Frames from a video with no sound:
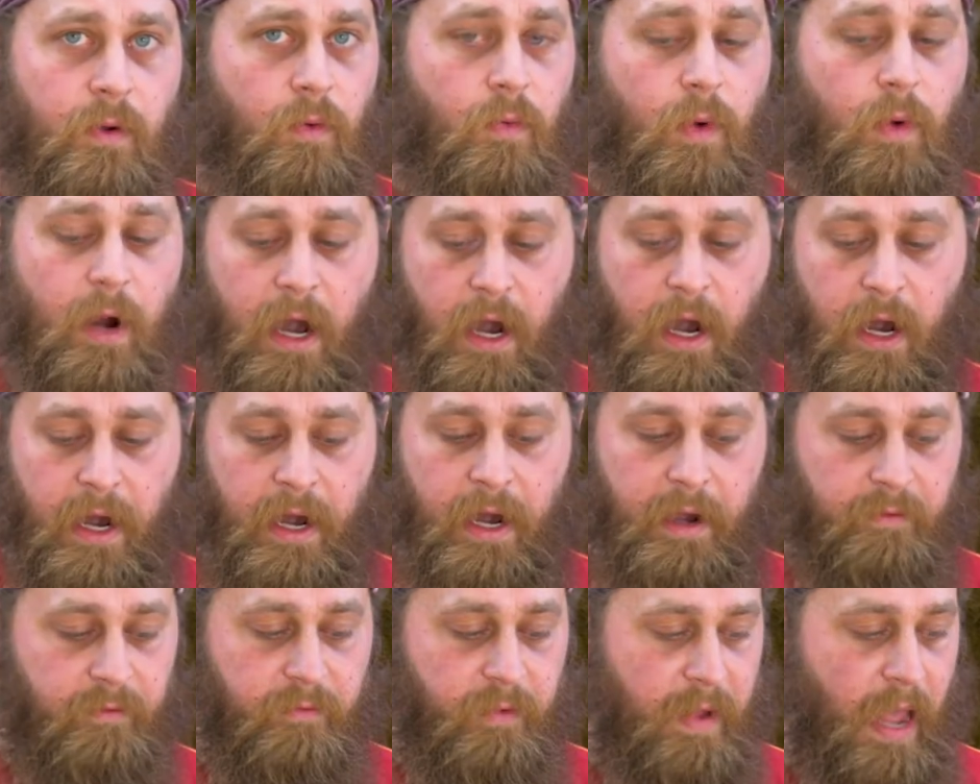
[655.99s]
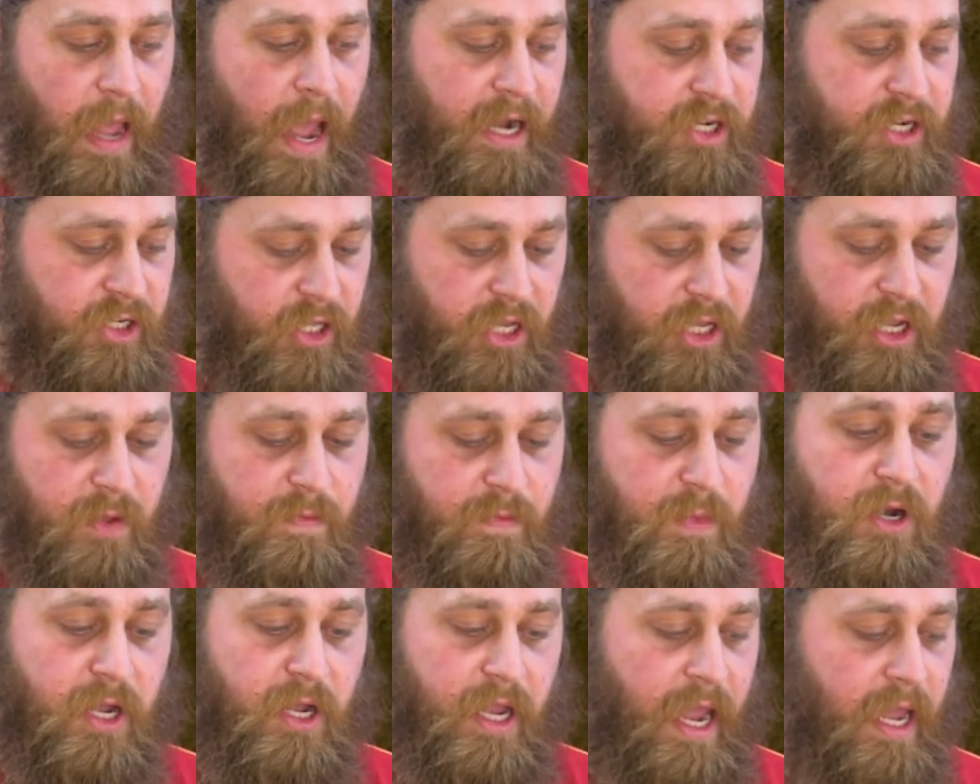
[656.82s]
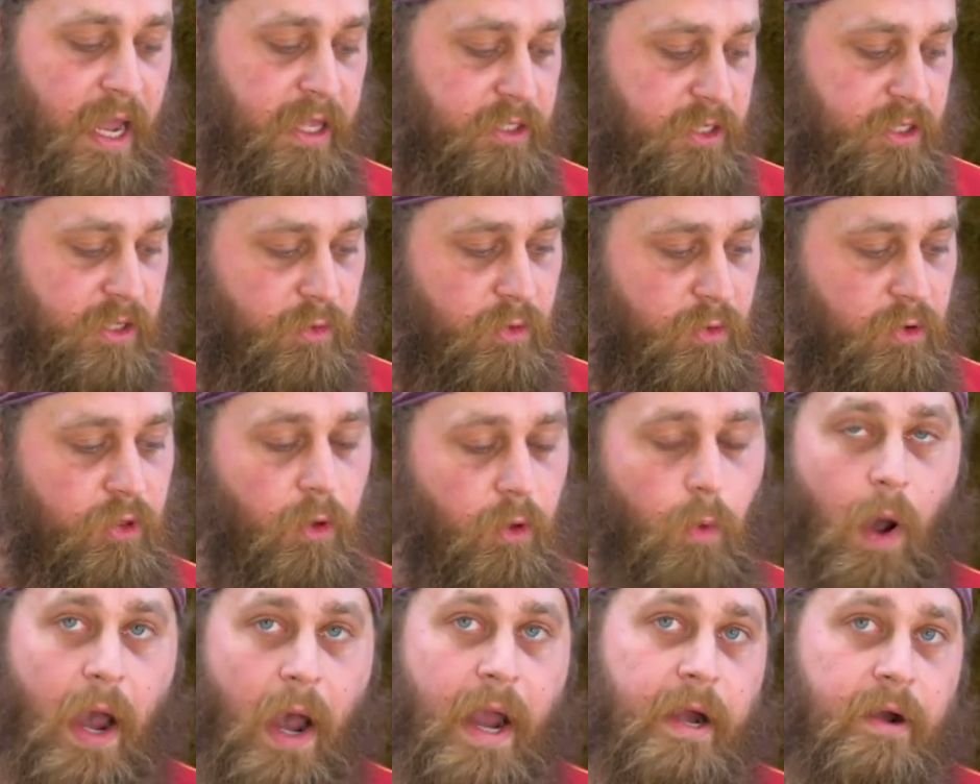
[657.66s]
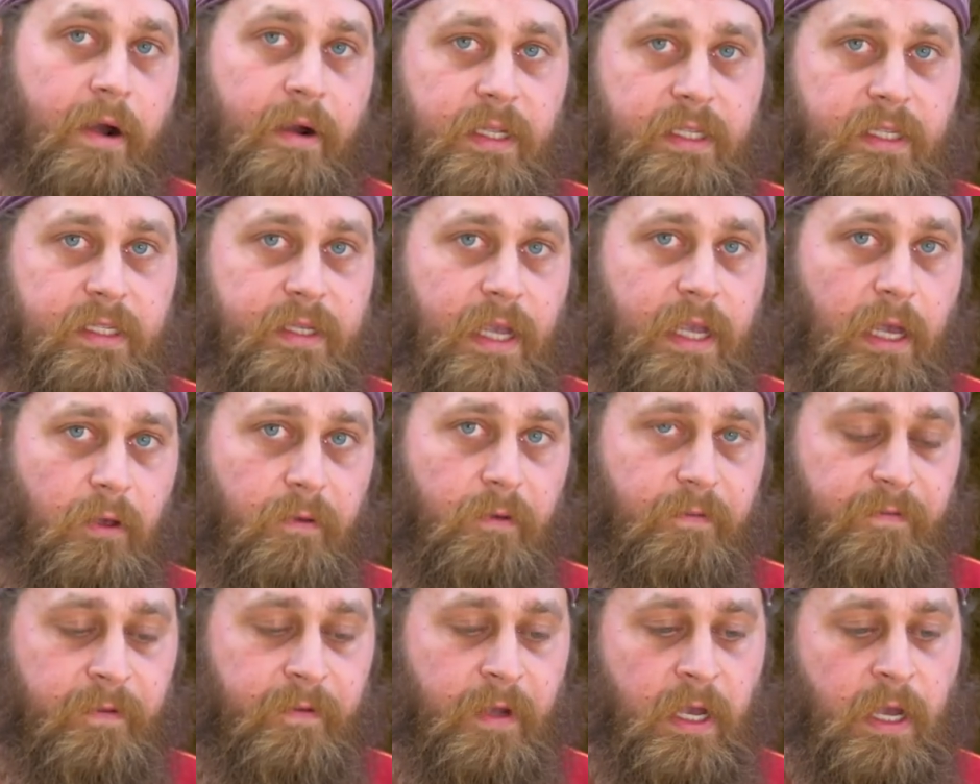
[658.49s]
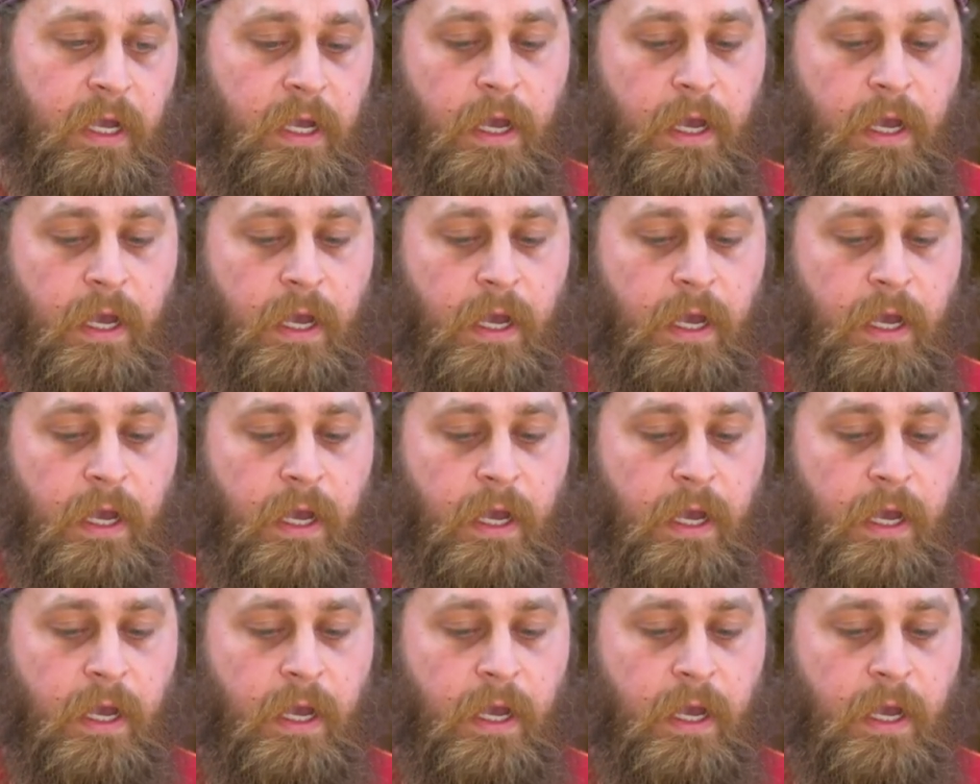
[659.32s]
where it actually communicates through the wire itself.